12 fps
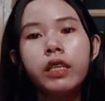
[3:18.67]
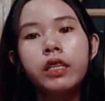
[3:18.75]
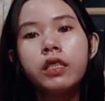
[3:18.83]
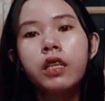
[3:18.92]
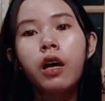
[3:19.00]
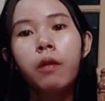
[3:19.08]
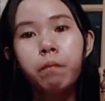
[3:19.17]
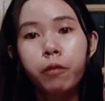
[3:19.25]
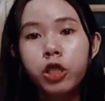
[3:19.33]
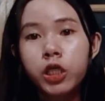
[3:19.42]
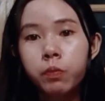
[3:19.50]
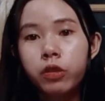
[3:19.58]
is
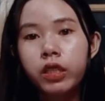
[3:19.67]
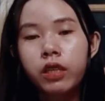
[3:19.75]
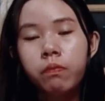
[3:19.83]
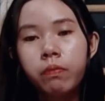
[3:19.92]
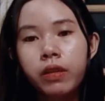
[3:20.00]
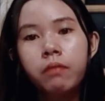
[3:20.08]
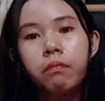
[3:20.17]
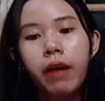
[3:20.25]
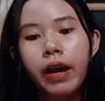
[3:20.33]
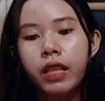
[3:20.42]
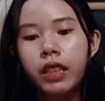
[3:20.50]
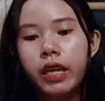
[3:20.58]
phospholipid
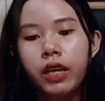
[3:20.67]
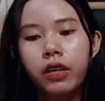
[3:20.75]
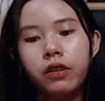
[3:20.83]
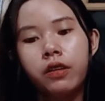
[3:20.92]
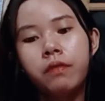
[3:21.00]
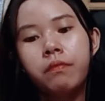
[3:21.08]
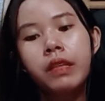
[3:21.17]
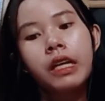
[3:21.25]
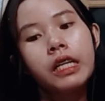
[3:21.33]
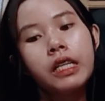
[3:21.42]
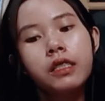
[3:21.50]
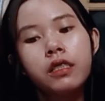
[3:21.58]
bilayer.
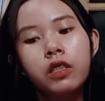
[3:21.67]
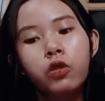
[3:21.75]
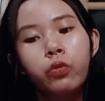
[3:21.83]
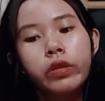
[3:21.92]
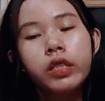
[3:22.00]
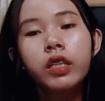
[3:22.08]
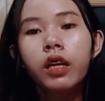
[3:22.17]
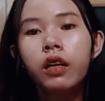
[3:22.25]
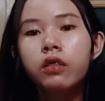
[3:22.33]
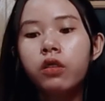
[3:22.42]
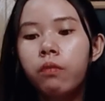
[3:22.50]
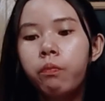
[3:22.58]
Is the
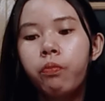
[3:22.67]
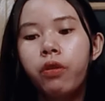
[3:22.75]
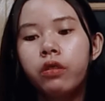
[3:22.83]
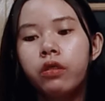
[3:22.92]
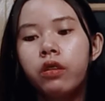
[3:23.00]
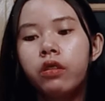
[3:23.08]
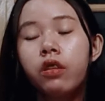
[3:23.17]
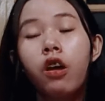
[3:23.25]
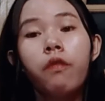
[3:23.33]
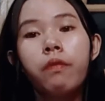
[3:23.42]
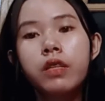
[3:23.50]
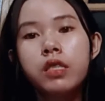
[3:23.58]
critical component
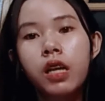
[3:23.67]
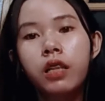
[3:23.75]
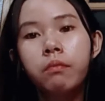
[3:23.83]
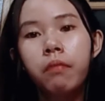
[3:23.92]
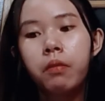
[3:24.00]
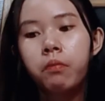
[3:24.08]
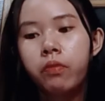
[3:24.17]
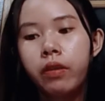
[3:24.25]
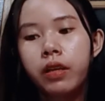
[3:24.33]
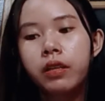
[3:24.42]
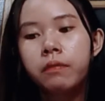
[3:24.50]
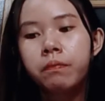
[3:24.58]
of a cell
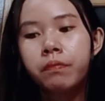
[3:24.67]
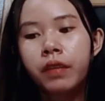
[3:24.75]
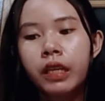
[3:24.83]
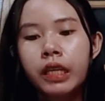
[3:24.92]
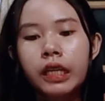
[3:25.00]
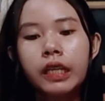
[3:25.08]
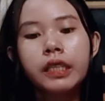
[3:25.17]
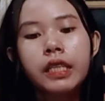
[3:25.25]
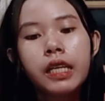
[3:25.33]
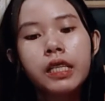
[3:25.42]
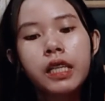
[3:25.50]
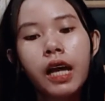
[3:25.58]
membrane.
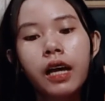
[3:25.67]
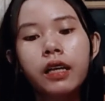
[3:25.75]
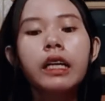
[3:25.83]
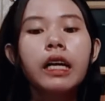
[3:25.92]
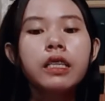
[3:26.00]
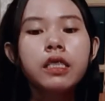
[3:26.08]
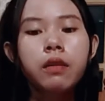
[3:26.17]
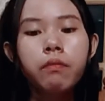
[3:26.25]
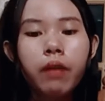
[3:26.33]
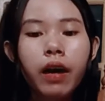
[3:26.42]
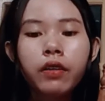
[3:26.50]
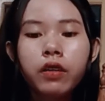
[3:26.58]
This acts as a
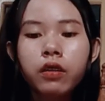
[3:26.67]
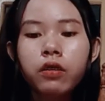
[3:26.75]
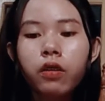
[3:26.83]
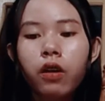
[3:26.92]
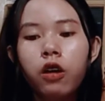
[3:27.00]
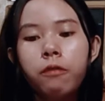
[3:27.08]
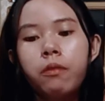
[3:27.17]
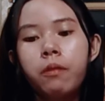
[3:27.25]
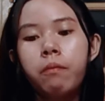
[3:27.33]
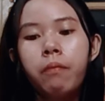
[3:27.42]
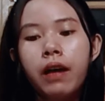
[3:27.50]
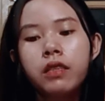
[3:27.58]
barrier of
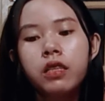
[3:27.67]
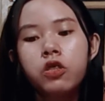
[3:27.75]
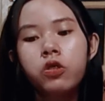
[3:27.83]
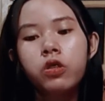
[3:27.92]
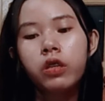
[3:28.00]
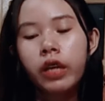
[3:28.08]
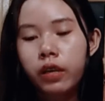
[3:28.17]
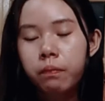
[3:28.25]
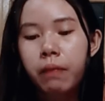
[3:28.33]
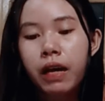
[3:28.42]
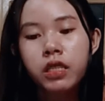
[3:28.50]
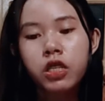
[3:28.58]
a
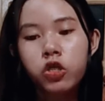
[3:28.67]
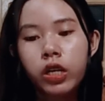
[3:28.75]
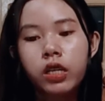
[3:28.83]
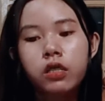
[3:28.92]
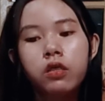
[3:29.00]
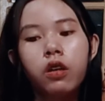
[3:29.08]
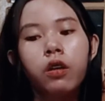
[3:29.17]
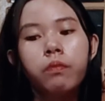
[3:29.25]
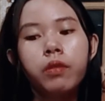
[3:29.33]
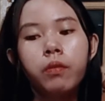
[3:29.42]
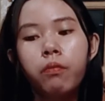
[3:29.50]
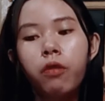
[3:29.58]
passages
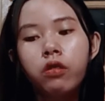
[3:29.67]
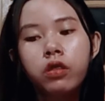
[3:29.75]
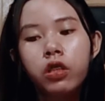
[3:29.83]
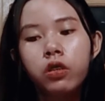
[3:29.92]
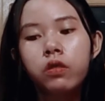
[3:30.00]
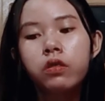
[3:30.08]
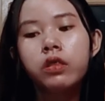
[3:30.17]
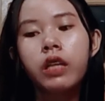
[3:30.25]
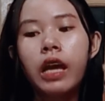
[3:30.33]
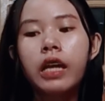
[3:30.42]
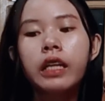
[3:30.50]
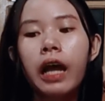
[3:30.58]
of the molecules
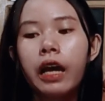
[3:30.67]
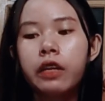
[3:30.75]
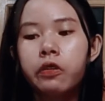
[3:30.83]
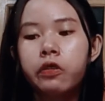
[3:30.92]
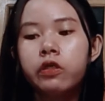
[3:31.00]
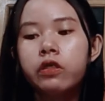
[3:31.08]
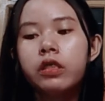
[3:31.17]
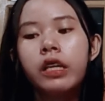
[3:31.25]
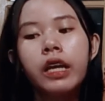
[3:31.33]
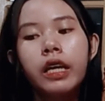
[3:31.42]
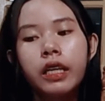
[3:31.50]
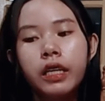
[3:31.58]
and ions
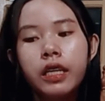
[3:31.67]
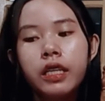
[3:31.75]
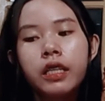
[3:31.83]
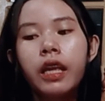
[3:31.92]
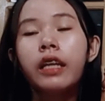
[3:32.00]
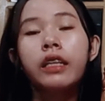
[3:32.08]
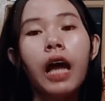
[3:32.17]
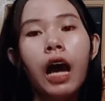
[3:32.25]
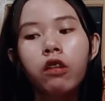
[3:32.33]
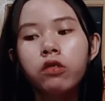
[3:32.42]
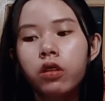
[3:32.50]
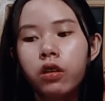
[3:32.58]
in and
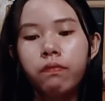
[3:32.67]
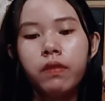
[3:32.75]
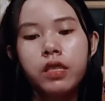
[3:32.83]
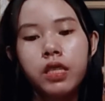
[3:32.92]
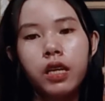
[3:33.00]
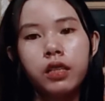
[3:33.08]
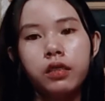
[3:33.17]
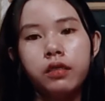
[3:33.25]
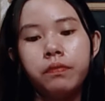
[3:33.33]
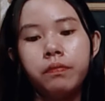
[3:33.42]
out of the cell.